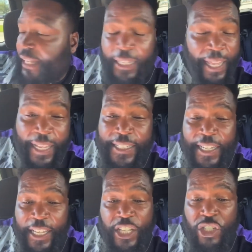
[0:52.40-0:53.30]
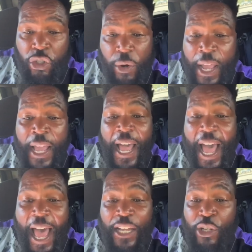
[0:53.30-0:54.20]
Atlanta is
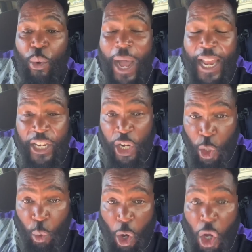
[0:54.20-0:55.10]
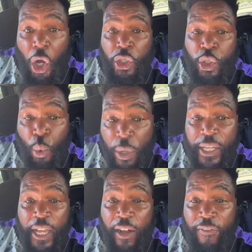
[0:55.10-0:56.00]
how do I know all
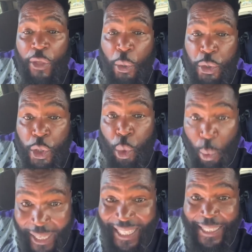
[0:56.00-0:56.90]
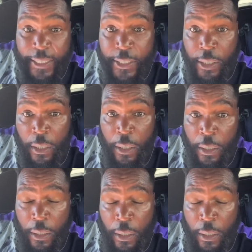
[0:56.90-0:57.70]
20 of those queens